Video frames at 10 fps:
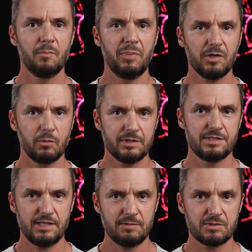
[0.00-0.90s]
Pick what
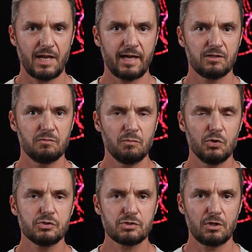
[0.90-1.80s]
seems like the
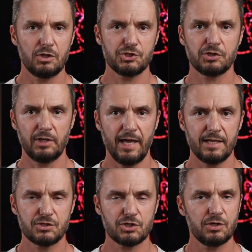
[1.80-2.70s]
most logical
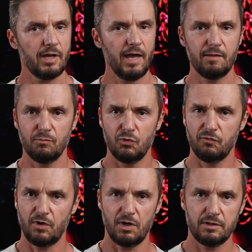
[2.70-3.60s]
answer and
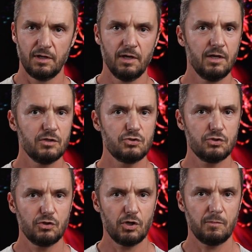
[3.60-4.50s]
move on.
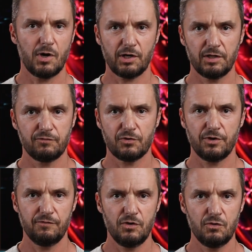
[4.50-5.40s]
Do not mark it for
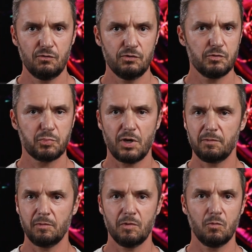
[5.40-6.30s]
review, you
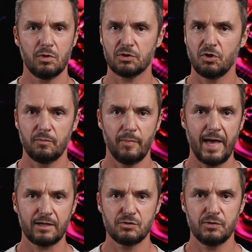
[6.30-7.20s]
probably won't come
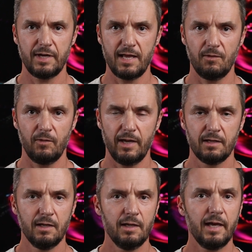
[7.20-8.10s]
back to it anyway.
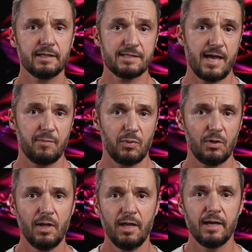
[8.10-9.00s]

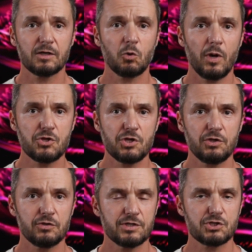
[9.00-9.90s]
Example, a
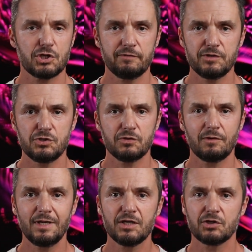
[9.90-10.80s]
question on a service you
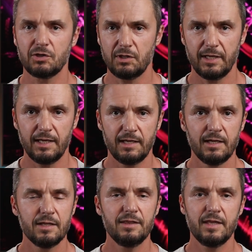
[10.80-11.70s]
literally
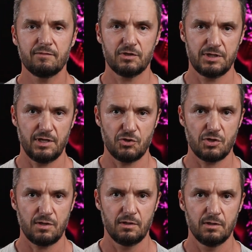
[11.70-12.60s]
never
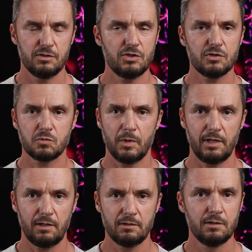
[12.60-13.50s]
touched. Don't
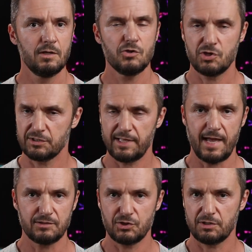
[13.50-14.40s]
dwell, just
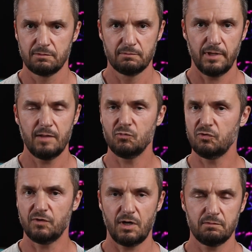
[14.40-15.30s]
answer and
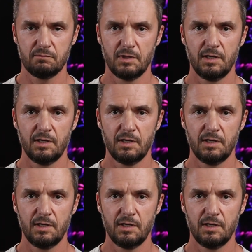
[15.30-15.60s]
move on.